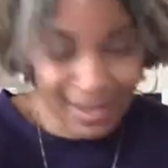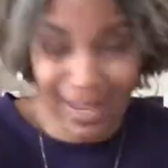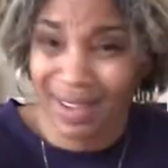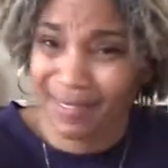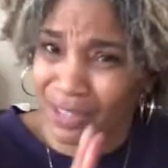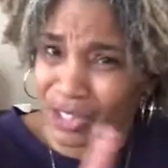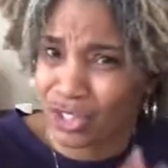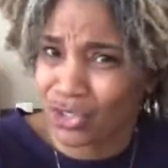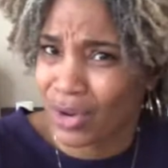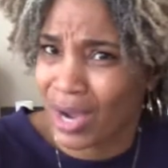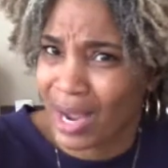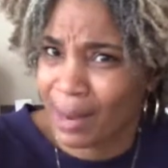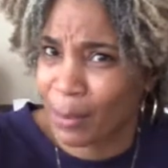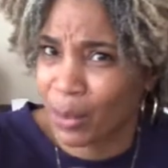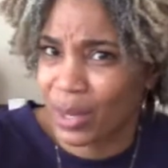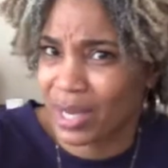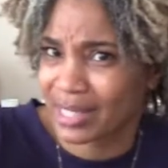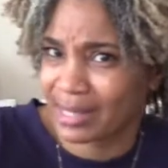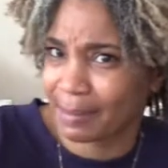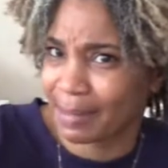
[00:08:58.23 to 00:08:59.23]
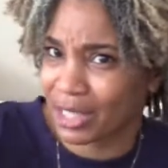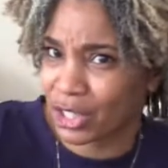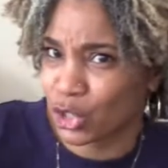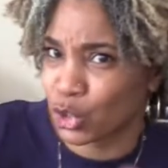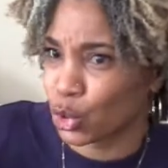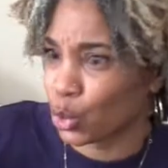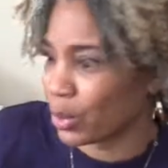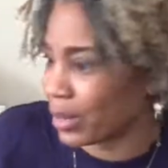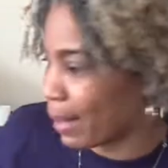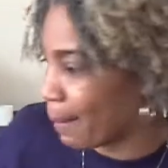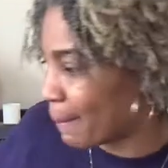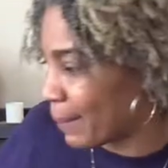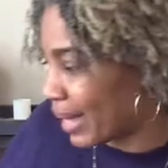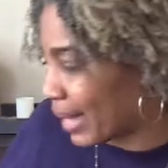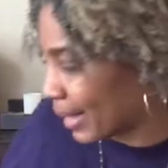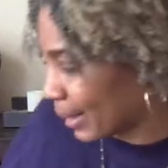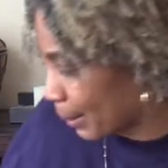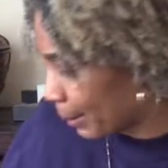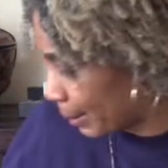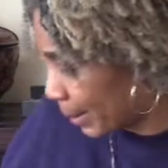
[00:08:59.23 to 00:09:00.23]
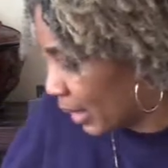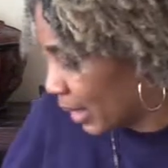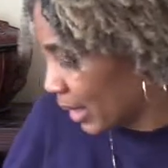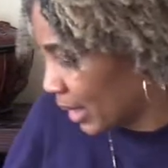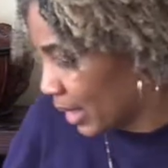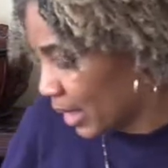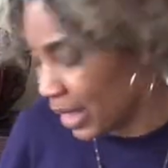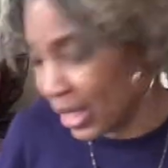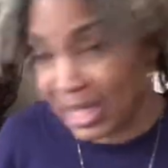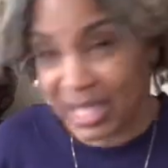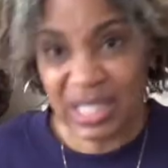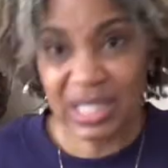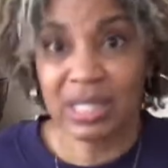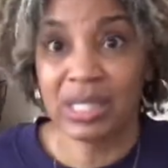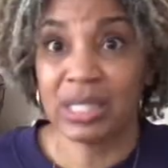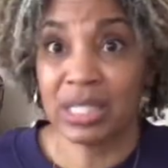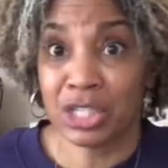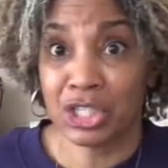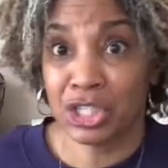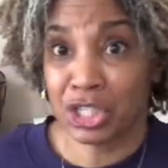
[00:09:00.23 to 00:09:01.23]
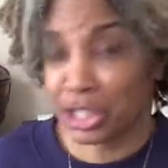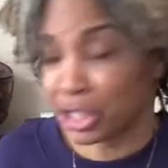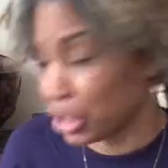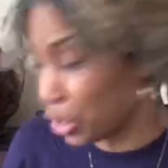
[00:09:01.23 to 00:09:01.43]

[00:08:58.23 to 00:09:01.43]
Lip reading: I have to try them on because I'm not sure what that bottom stitch is